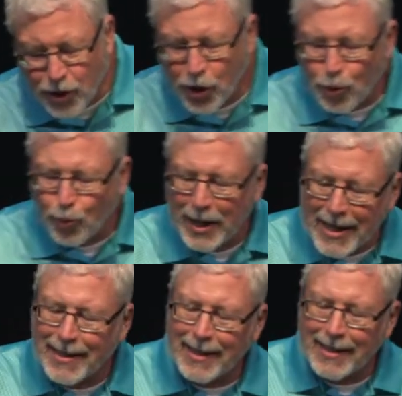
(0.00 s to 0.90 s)
two
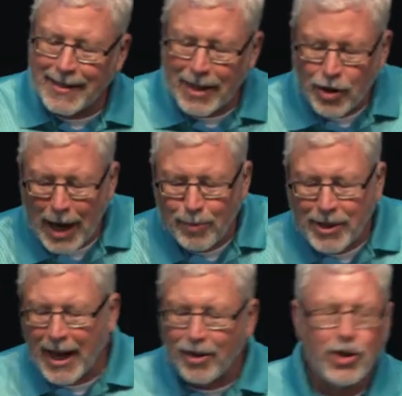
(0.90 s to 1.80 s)
reasons that James
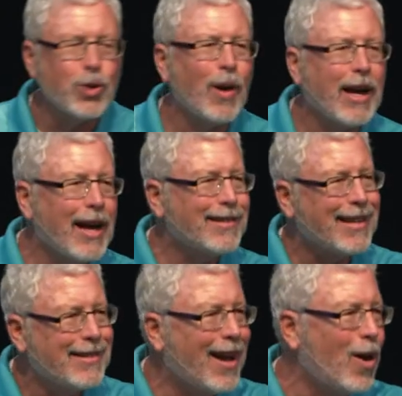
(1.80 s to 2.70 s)
tells us why God
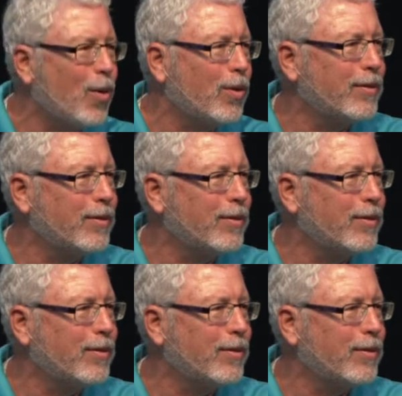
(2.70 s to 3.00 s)
says no.